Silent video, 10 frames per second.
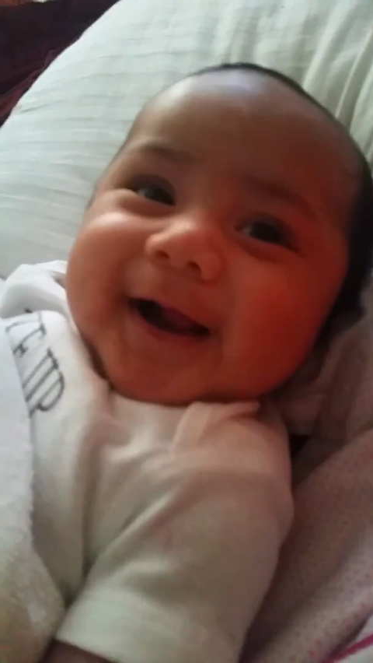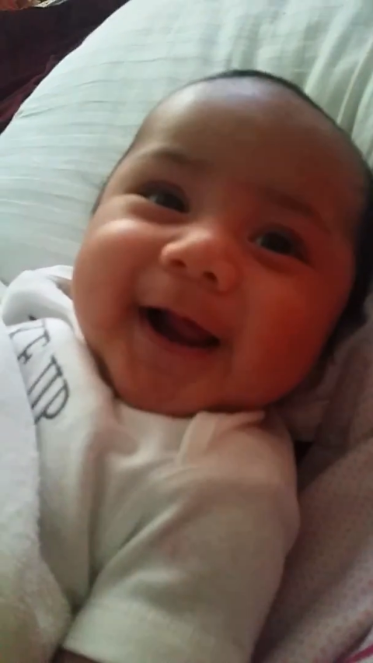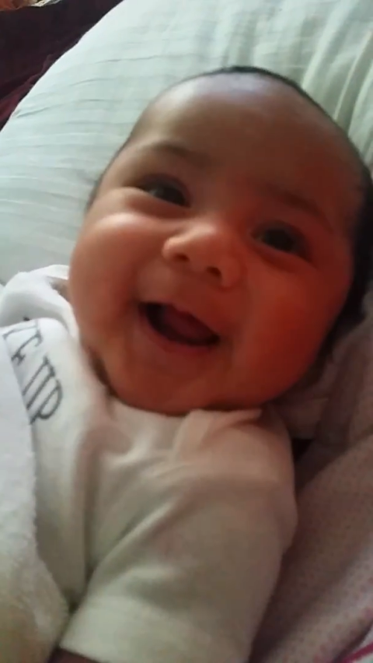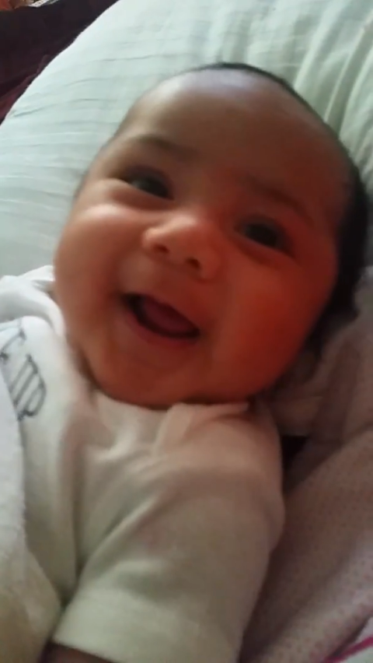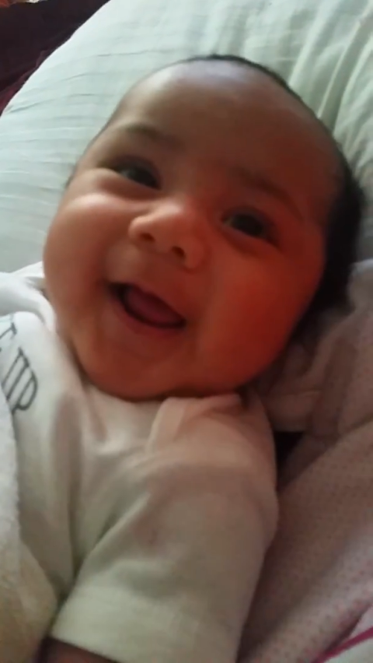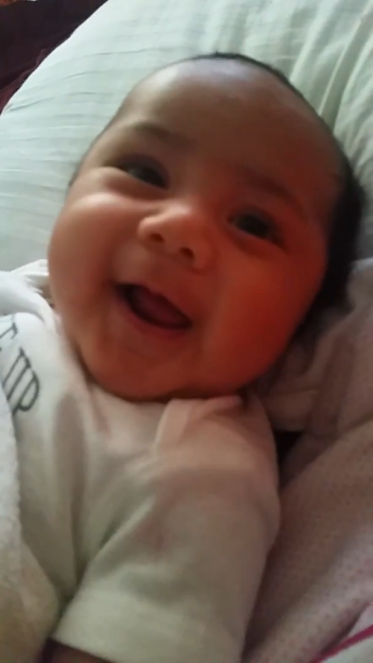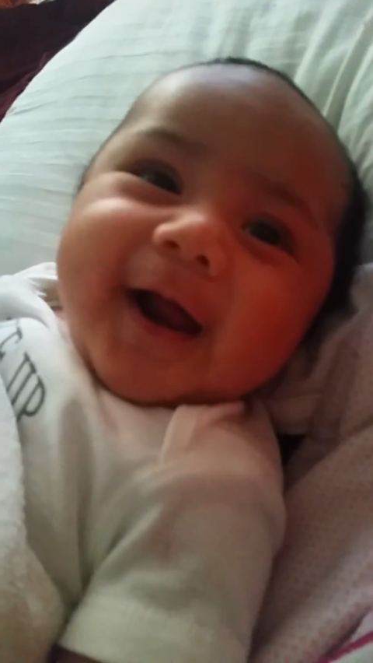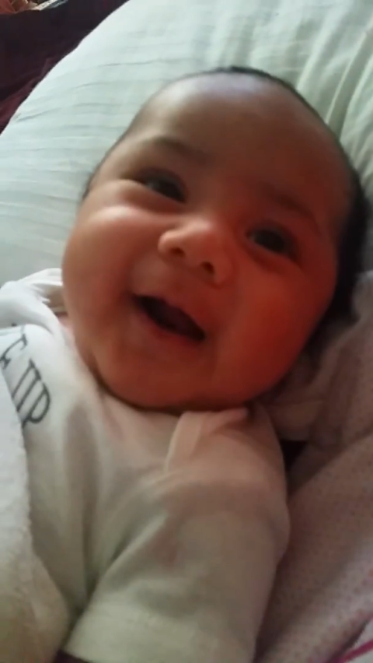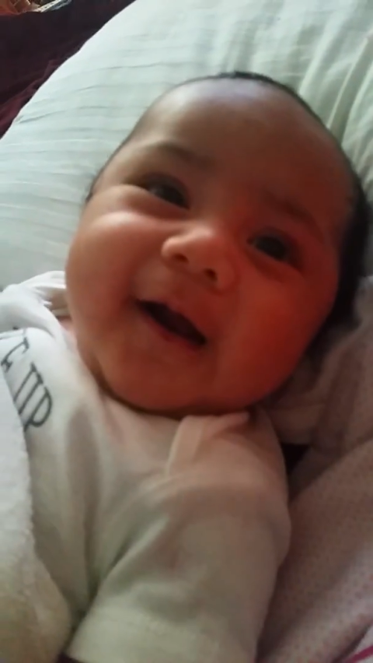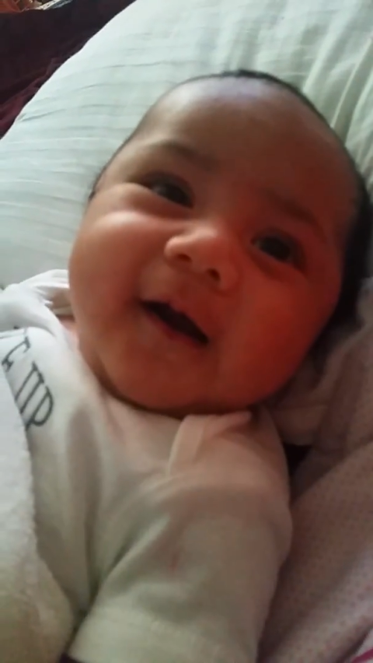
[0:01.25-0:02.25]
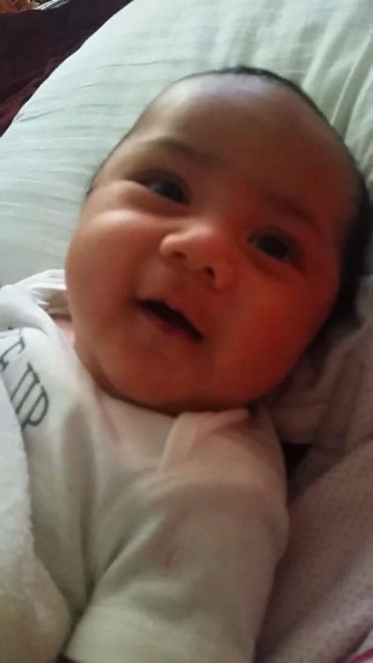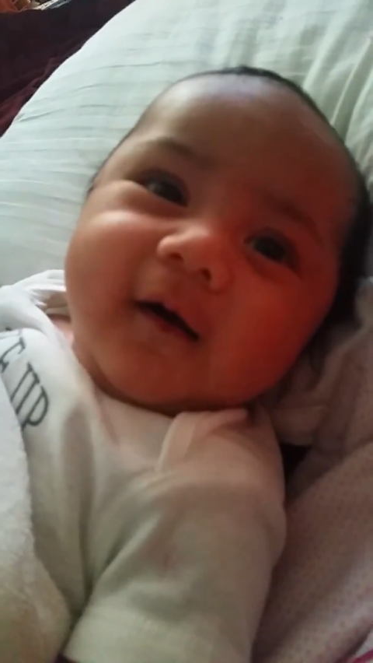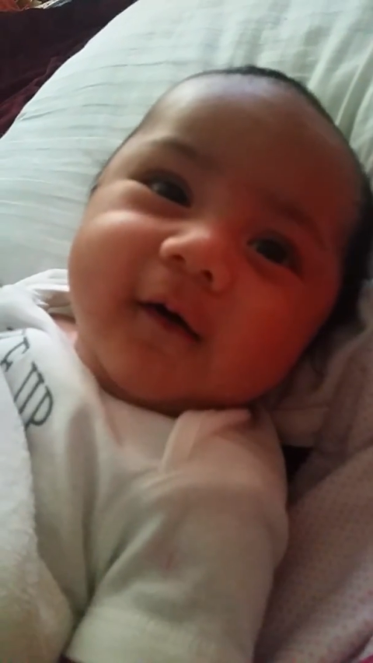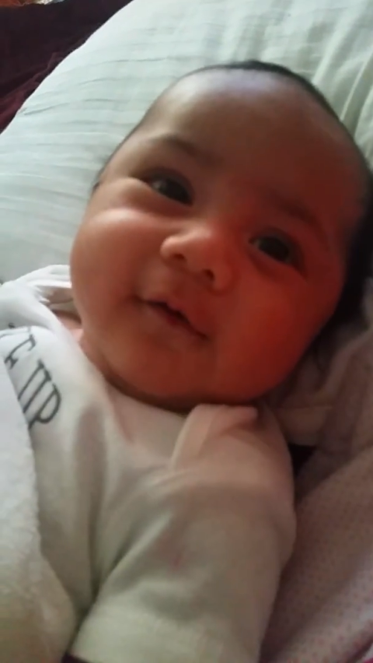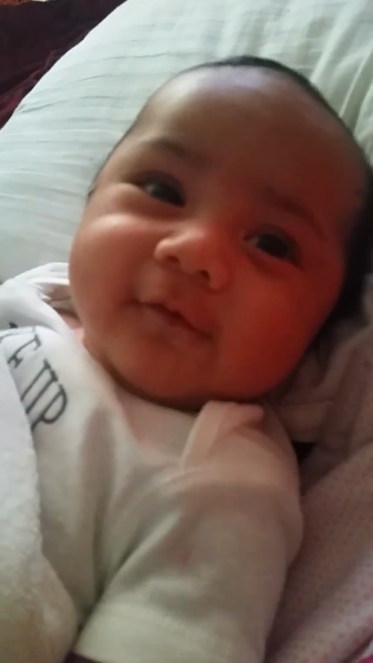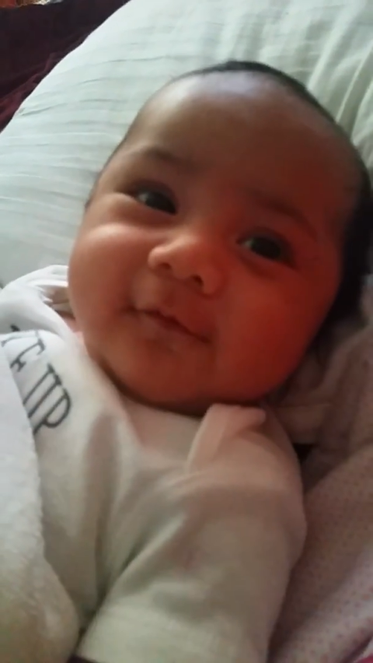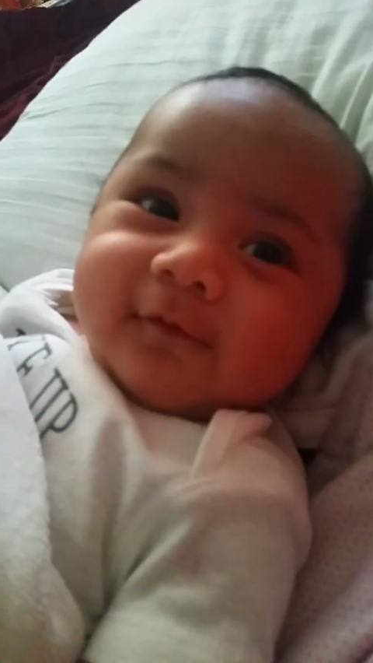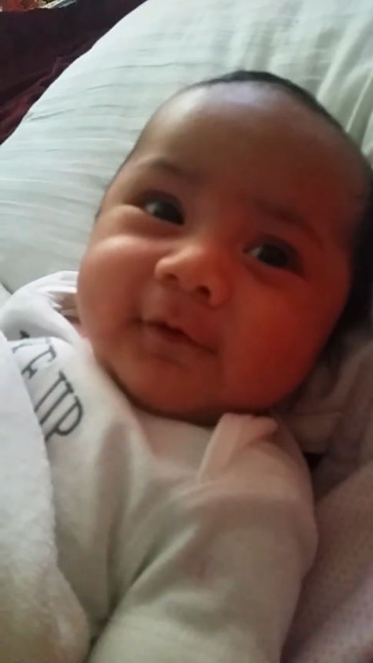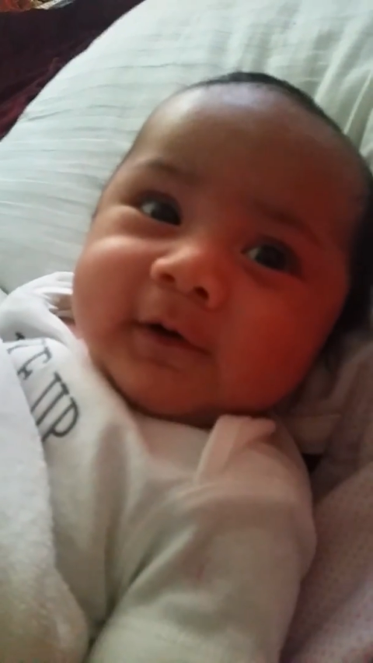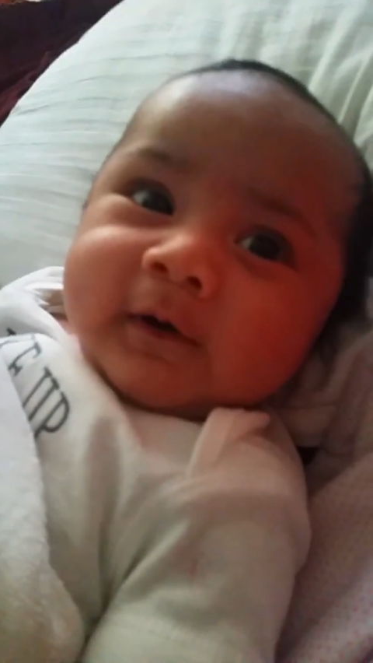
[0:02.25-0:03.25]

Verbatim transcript: Hi, cutie pie.